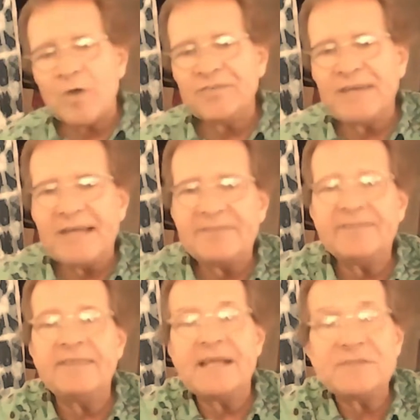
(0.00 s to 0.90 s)
and
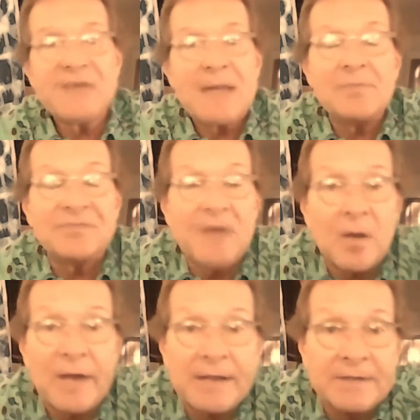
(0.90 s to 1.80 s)
that job is
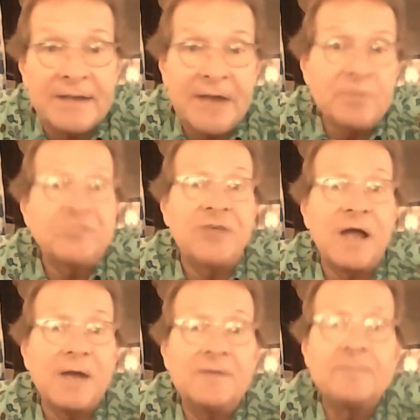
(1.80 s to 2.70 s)
now ended. I resigned.